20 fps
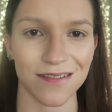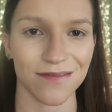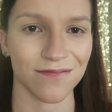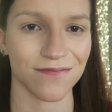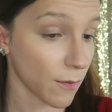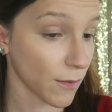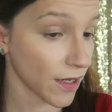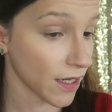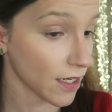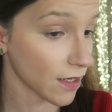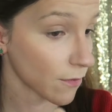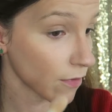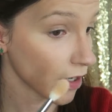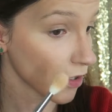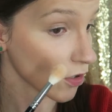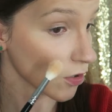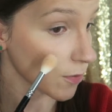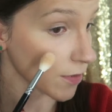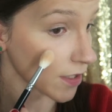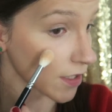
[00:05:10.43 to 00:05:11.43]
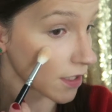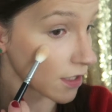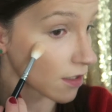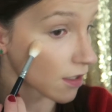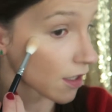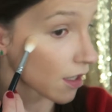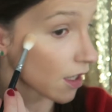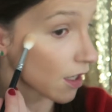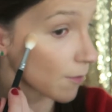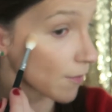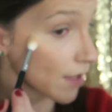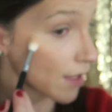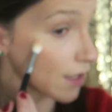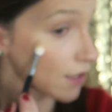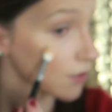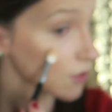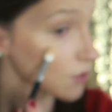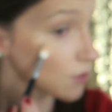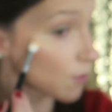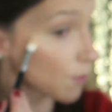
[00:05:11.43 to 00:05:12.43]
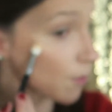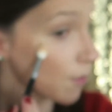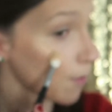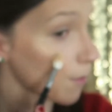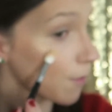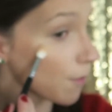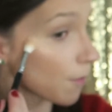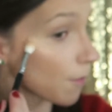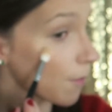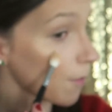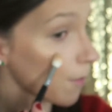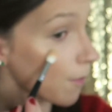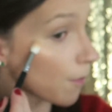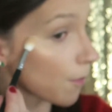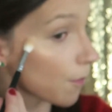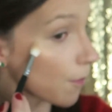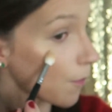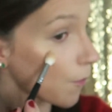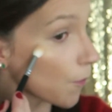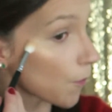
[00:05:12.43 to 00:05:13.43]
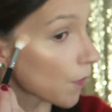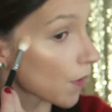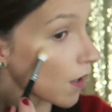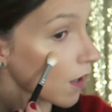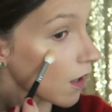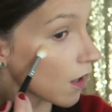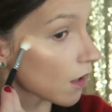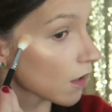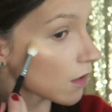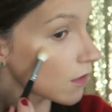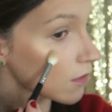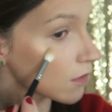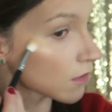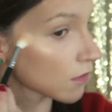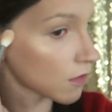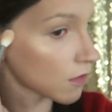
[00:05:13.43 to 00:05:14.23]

And I mean, it might not be a colour match, but